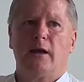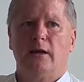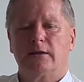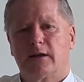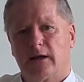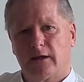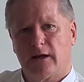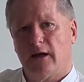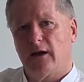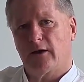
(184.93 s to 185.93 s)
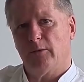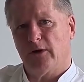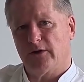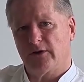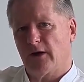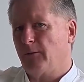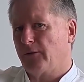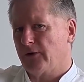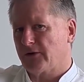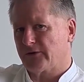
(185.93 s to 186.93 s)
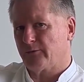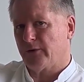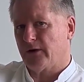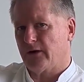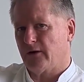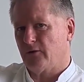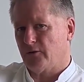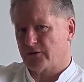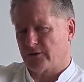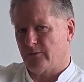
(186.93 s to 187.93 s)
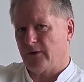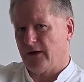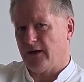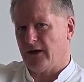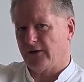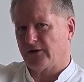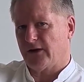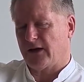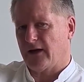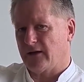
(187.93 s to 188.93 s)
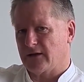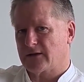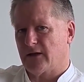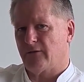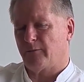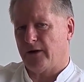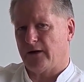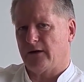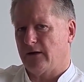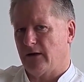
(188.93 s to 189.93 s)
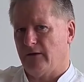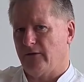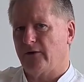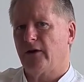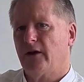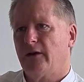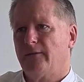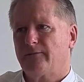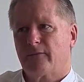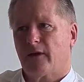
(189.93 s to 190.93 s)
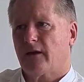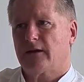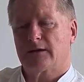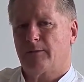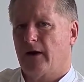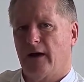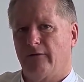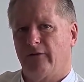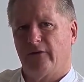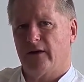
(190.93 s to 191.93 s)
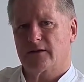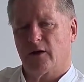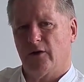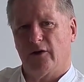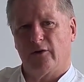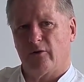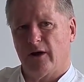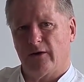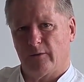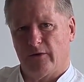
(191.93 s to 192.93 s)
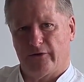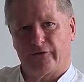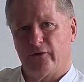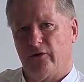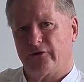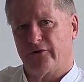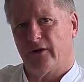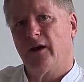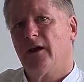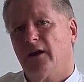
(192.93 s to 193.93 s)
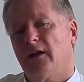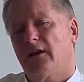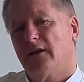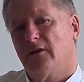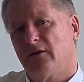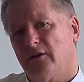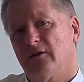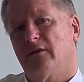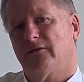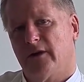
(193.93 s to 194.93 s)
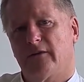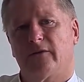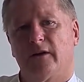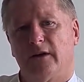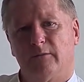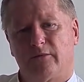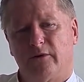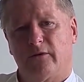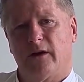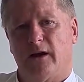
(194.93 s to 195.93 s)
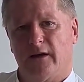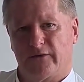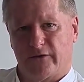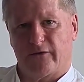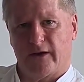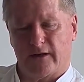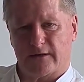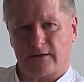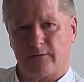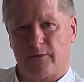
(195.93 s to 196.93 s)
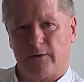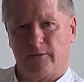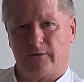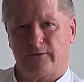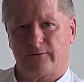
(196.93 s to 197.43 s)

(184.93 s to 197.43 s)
And secondly, our community champions have been awesome in actually getting the stuff picked and delivered, despite everything else going on around them in the stores. And you have definitely improved the lives of thousands of people.